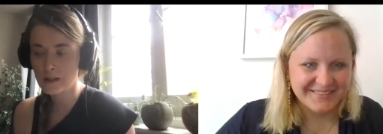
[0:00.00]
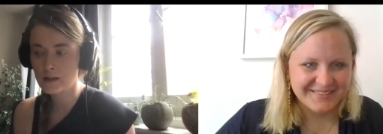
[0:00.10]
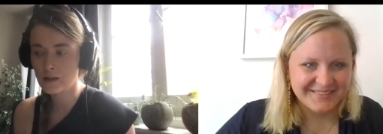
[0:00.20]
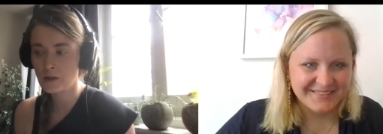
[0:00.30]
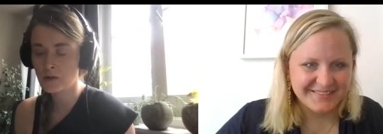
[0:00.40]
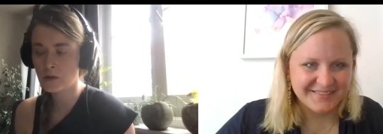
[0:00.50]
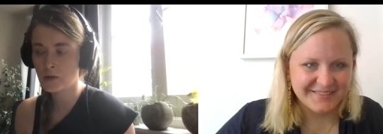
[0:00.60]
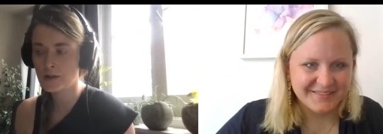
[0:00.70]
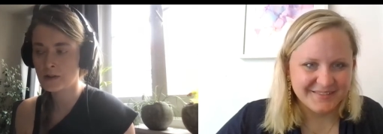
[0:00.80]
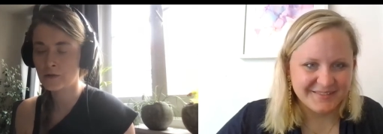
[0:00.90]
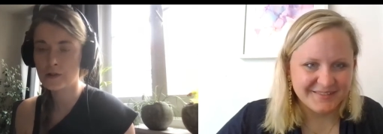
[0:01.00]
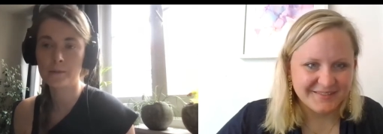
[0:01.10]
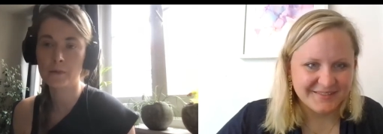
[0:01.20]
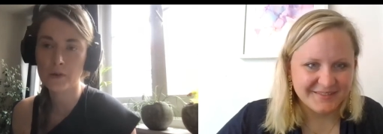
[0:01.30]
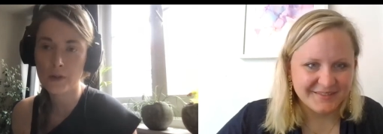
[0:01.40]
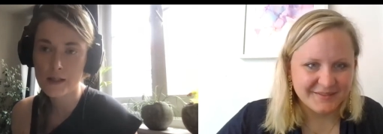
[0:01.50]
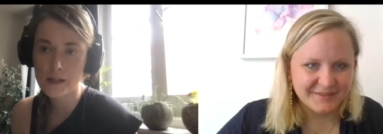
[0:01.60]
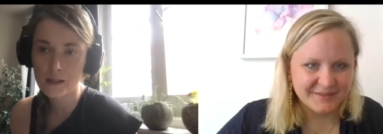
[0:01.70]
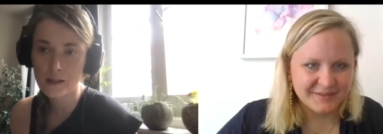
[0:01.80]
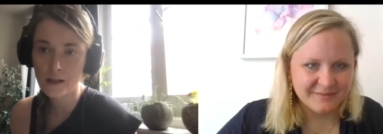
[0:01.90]
Speaker 1: it's huge risk for
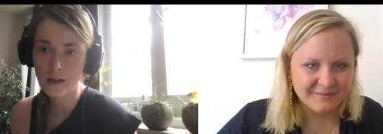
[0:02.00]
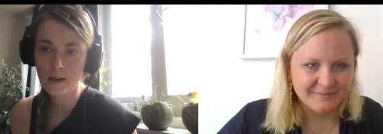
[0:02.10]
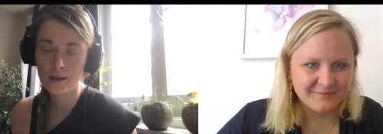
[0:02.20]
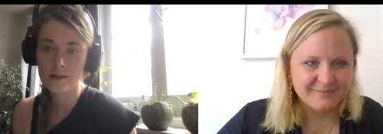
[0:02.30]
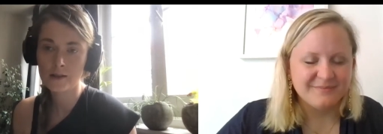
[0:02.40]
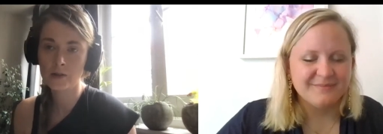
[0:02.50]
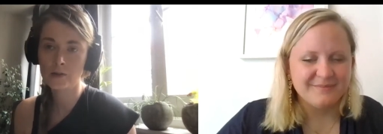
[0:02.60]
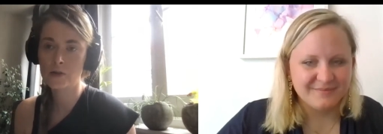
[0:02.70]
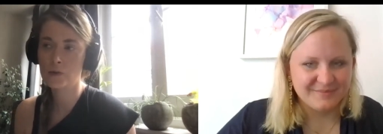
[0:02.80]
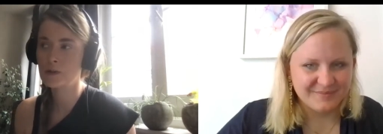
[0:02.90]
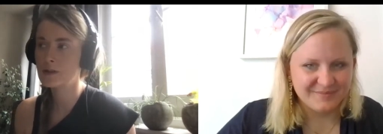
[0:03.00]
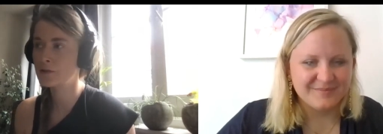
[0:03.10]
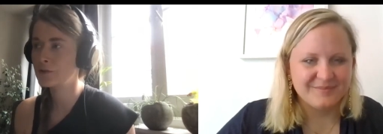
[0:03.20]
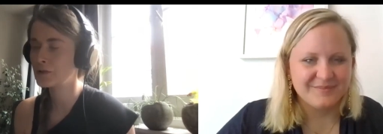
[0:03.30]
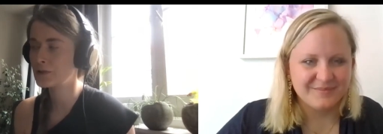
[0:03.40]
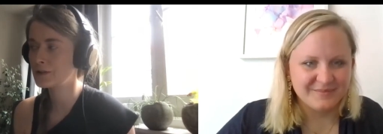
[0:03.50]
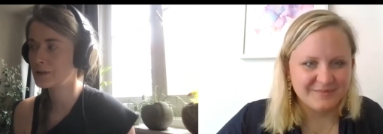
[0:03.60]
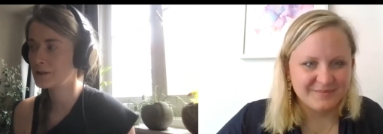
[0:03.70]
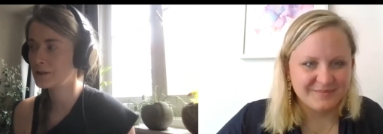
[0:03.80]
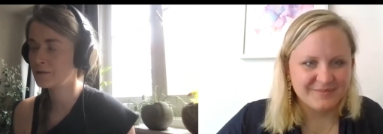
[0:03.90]
democracy it's huge risk
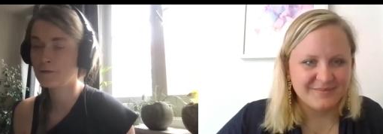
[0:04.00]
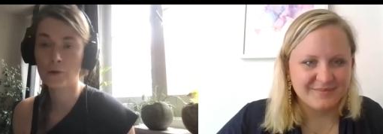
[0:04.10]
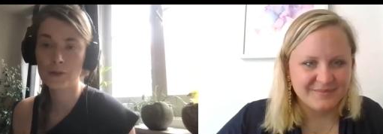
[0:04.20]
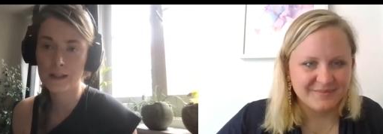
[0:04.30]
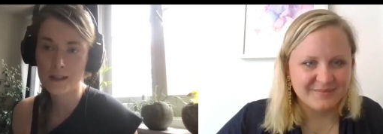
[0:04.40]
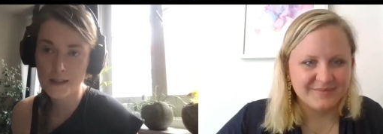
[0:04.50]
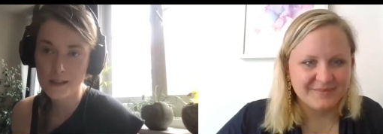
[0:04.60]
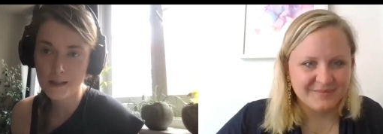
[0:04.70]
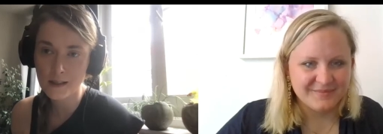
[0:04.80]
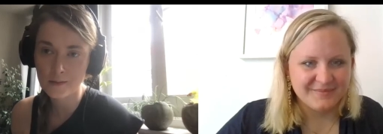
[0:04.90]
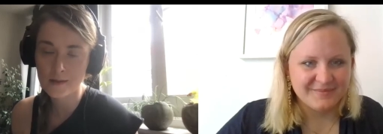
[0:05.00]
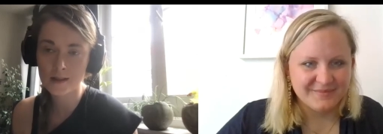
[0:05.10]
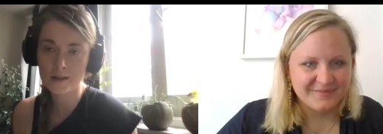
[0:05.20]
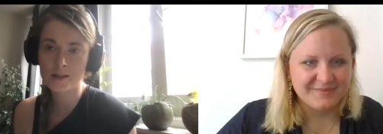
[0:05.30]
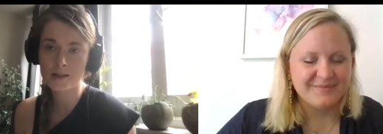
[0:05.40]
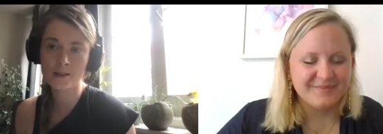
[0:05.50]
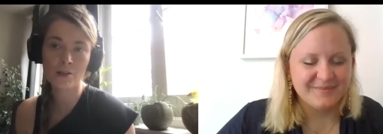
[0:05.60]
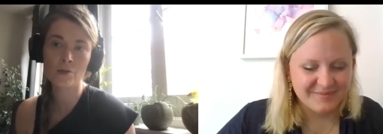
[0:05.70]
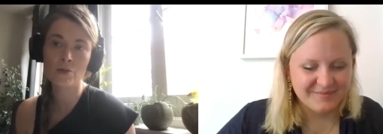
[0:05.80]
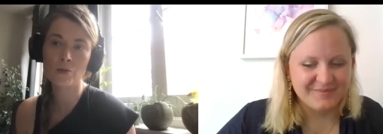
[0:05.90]
for voting systems it's, it's a
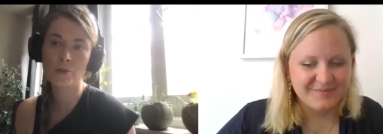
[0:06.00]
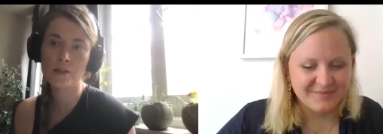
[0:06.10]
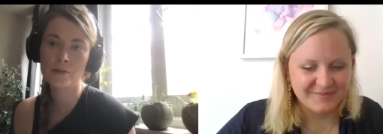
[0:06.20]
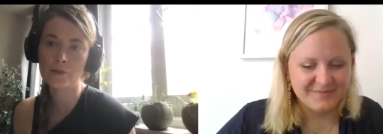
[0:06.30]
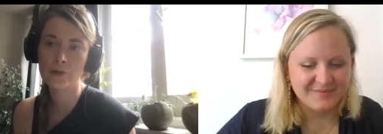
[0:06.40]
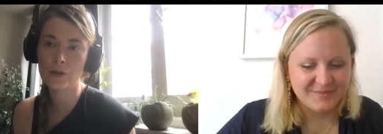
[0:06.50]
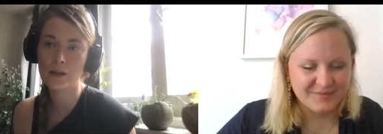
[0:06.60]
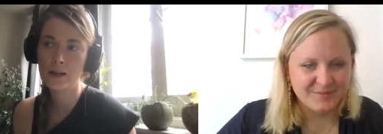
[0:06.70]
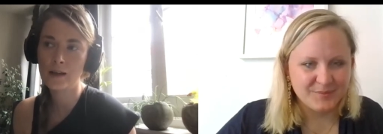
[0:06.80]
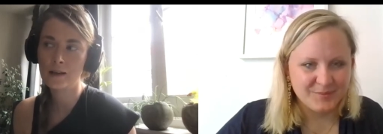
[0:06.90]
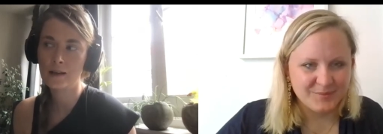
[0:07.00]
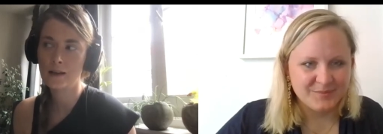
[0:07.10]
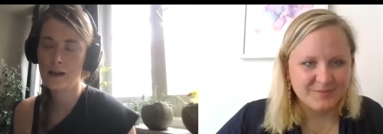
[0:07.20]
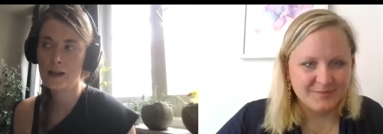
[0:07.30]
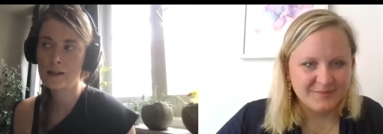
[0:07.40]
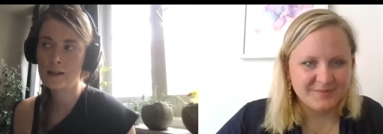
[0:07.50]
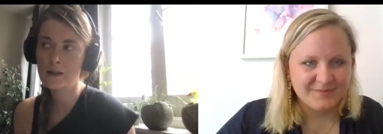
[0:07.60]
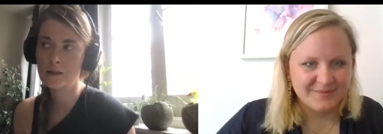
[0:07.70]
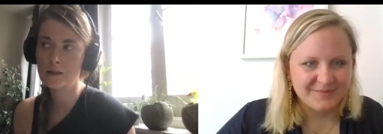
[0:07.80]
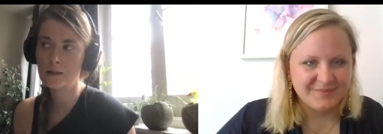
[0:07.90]
huge risk for
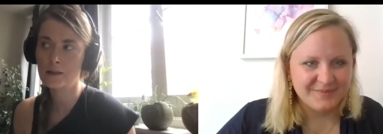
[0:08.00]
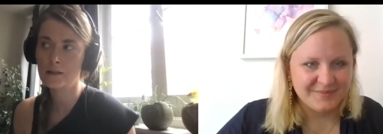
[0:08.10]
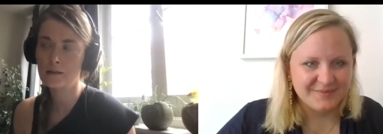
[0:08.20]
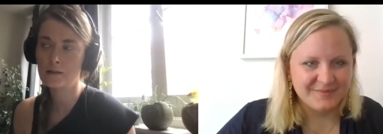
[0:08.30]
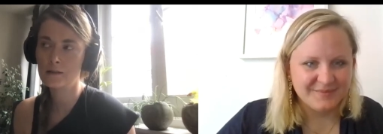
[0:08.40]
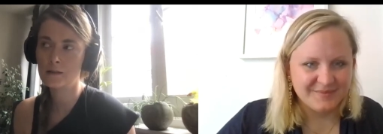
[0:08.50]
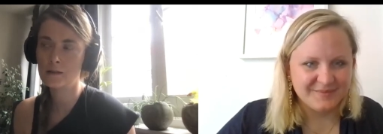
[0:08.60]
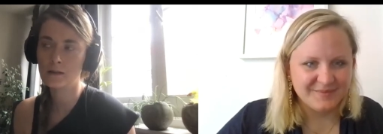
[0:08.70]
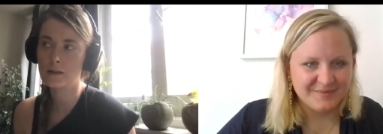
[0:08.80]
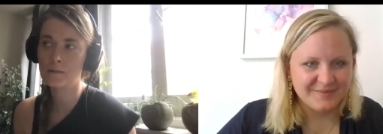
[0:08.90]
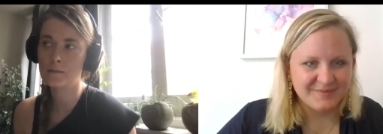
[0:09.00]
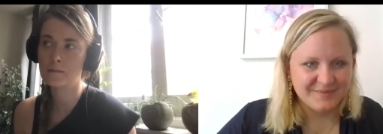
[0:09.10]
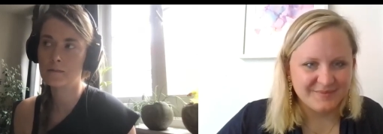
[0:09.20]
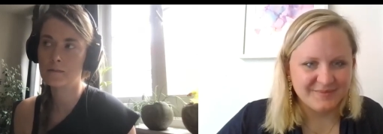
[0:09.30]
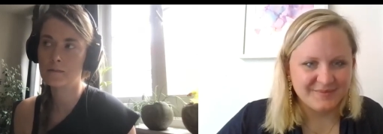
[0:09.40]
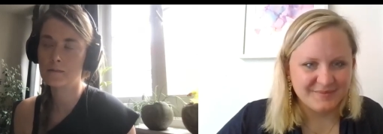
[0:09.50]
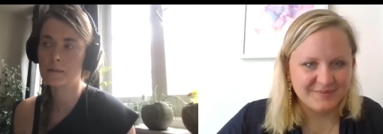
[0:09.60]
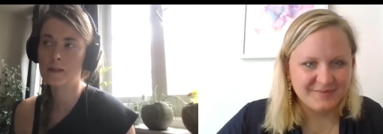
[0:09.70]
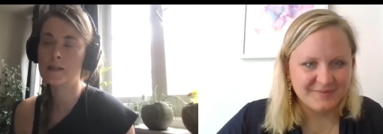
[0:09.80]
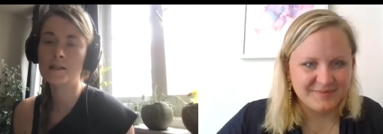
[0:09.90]
actually uh,
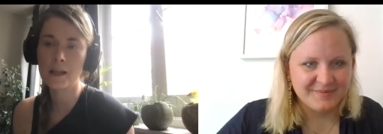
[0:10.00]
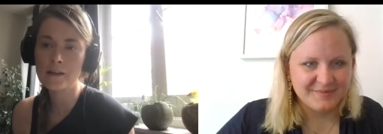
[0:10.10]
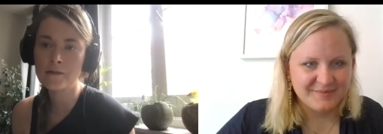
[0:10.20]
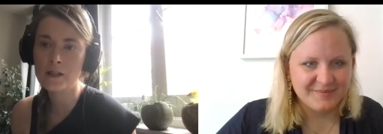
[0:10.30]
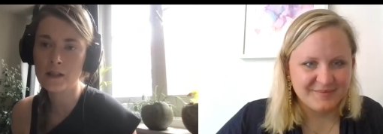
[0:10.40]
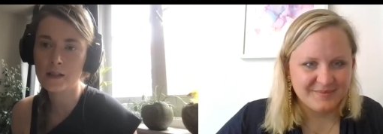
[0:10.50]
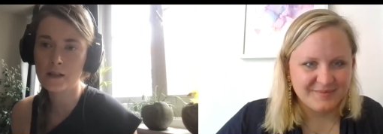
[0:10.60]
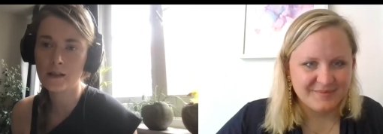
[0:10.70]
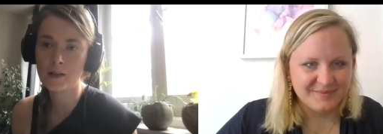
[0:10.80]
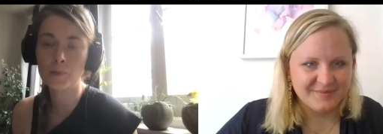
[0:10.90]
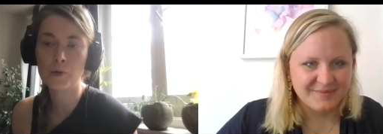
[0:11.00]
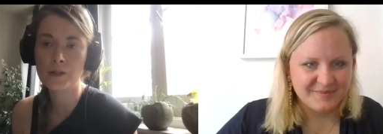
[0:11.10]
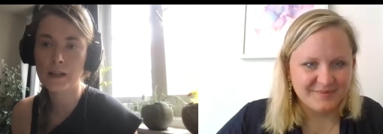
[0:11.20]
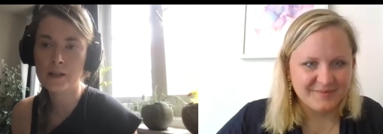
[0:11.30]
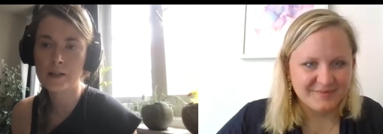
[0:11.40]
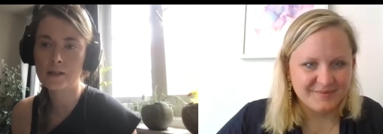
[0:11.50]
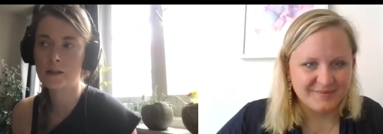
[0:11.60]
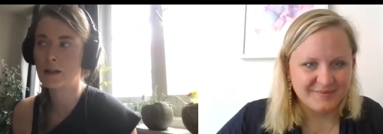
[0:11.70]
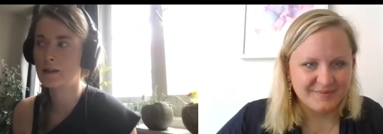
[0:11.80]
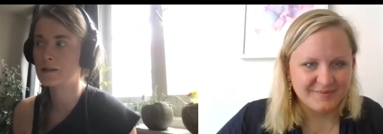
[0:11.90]
the safety and the
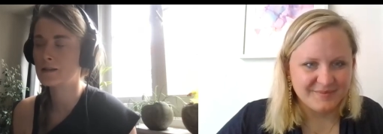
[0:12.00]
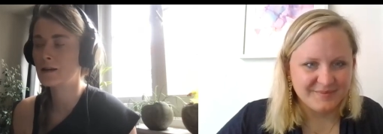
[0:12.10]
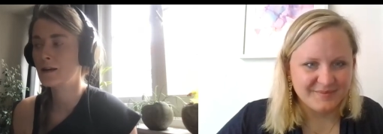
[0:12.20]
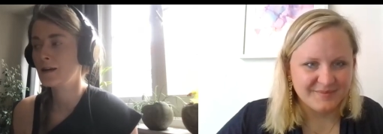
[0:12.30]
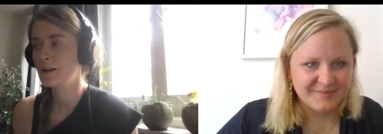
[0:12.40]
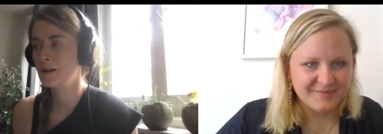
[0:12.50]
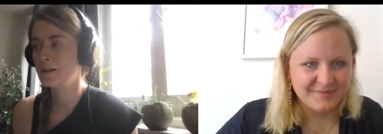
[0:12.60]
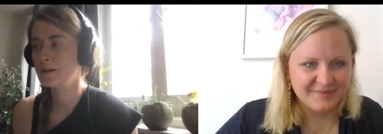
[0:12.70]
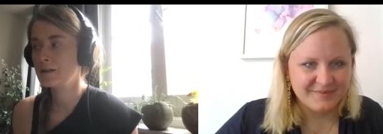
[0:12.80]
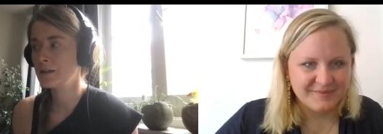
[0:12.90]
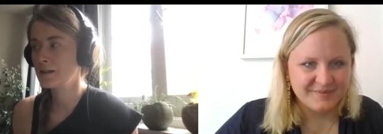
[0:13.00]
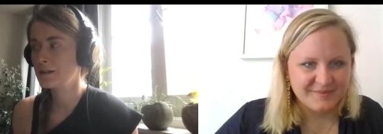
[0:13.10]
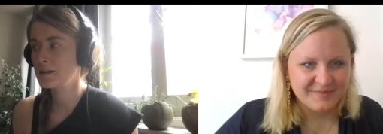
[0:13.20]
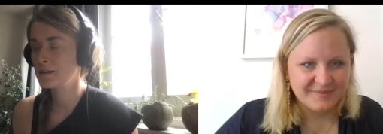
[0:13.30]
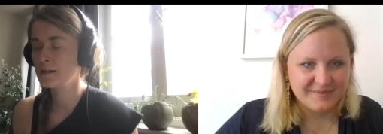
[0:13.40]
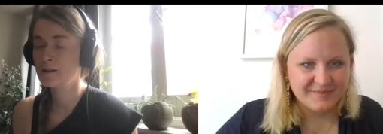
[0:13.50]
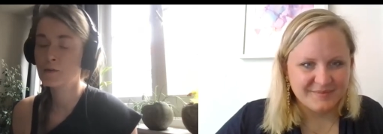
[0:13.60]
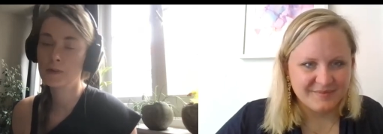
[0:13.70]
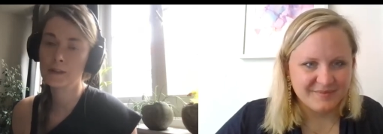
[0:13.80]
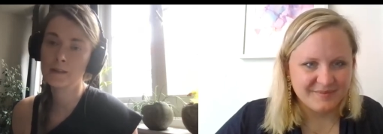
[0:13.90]
protection and and in the end it
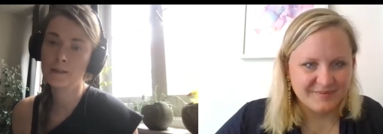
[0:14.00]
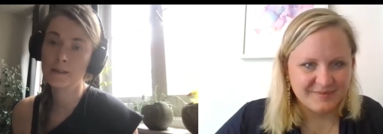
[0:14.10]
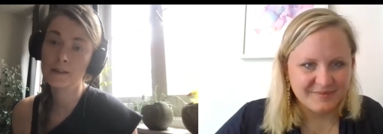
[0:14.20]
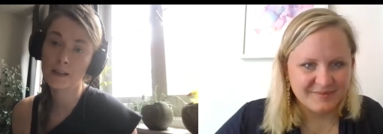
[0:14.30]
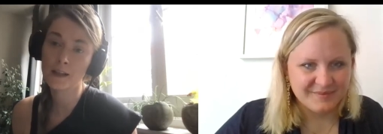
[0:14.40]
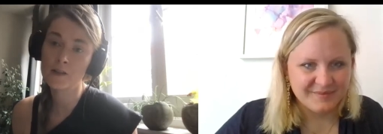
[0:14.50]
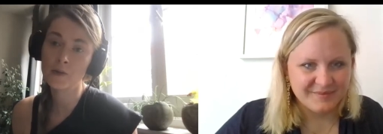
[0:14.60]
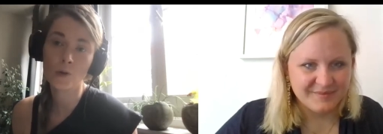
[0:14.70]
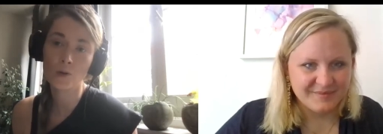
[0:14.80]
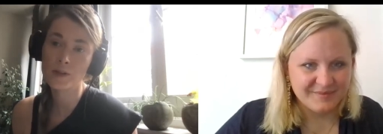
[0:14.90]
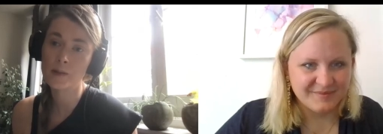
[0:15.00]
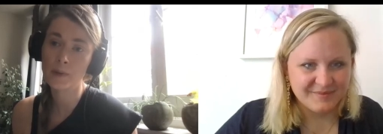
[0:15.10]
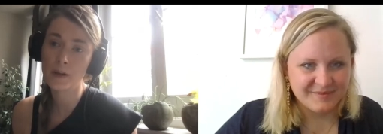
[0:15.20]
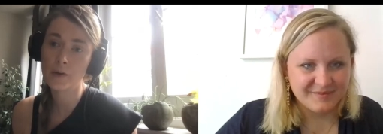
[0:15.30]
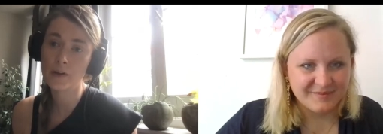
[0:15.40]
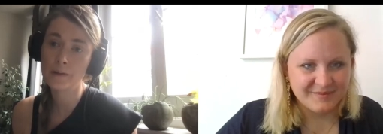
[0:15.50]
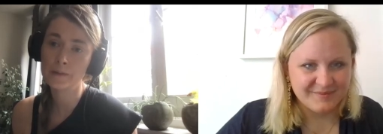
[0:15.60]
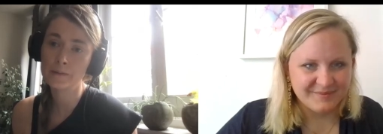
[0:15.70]
really dictates who holds the power